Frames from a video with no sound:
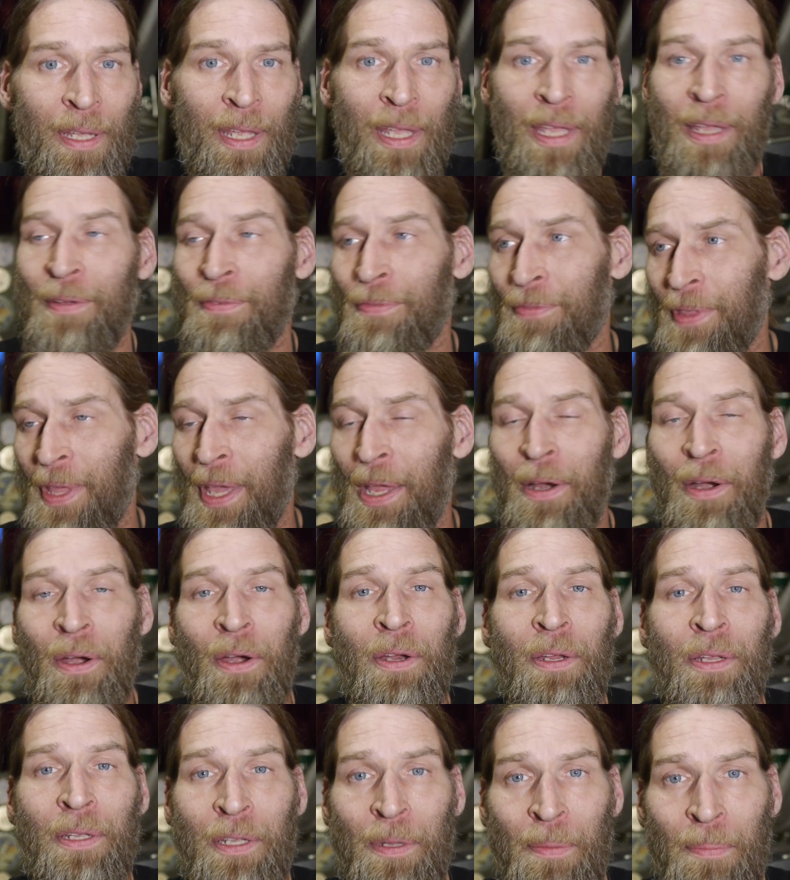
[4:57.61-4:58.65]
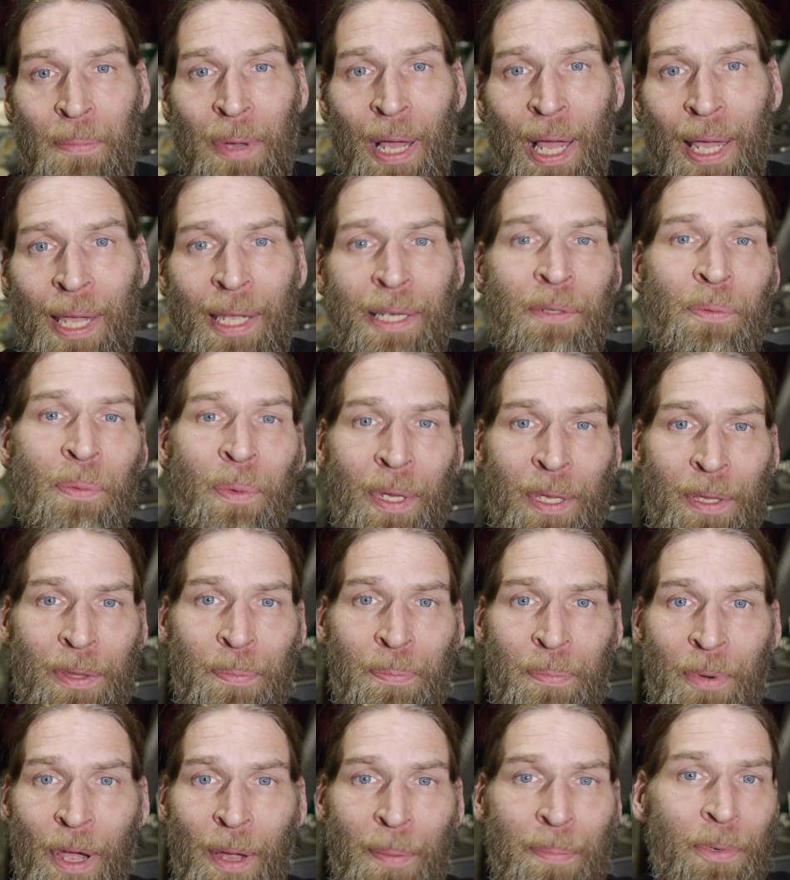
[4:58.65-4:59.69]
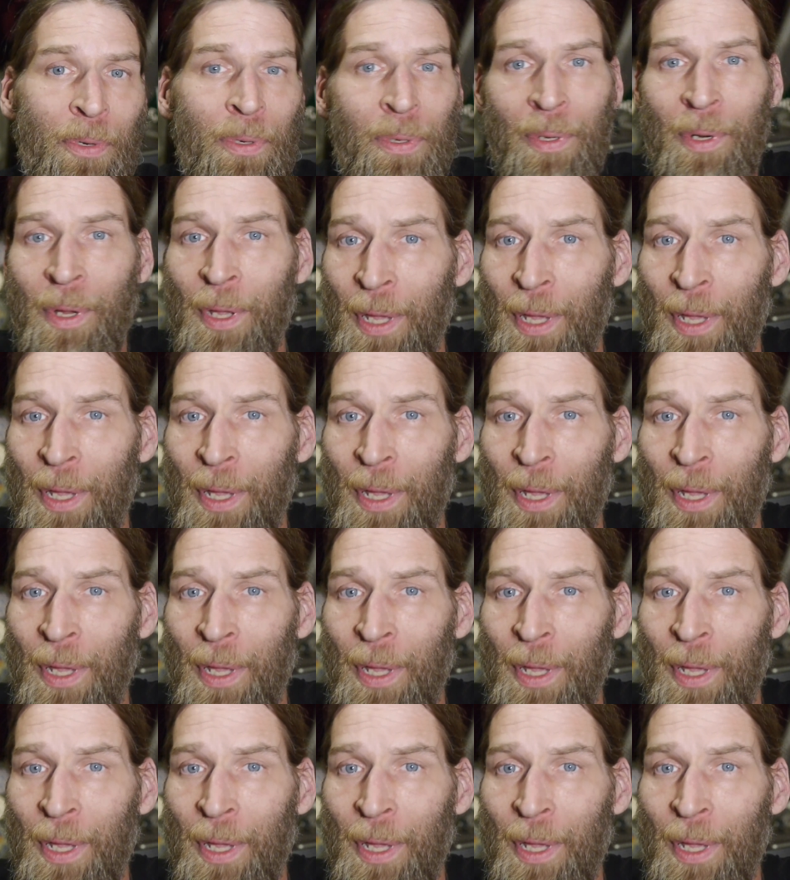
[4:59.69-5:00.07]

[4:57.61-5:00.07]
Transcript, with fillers: if they are combined with proper